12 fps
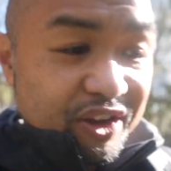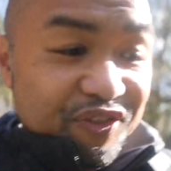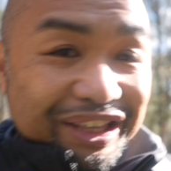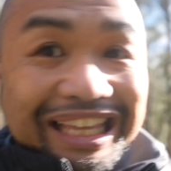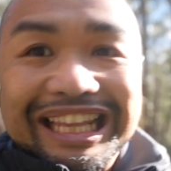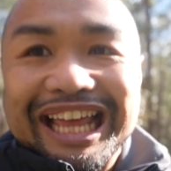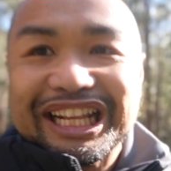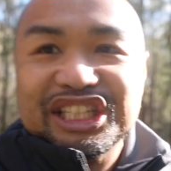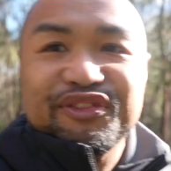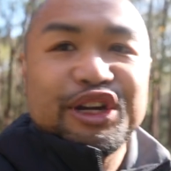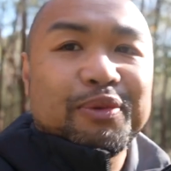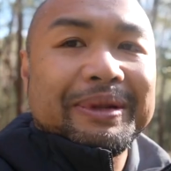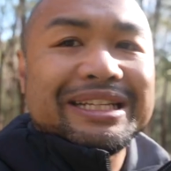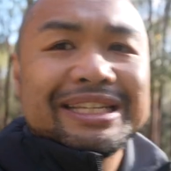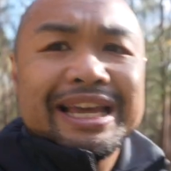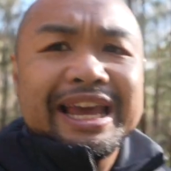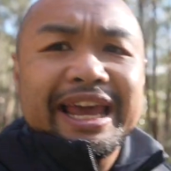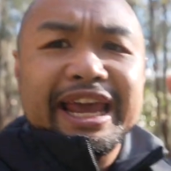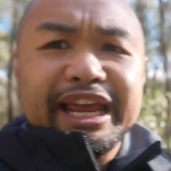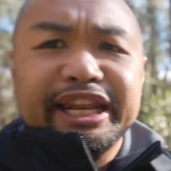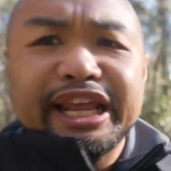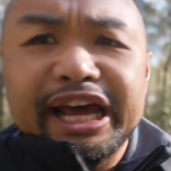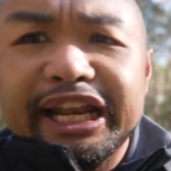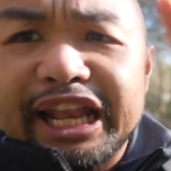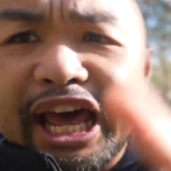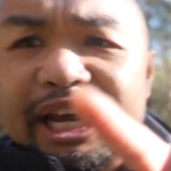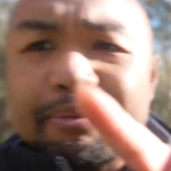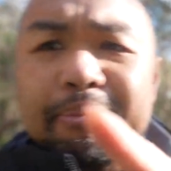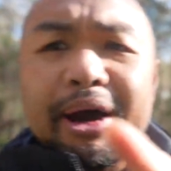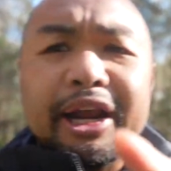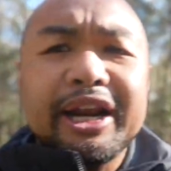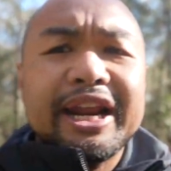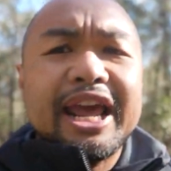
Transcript: If you did like this video, please hit that like button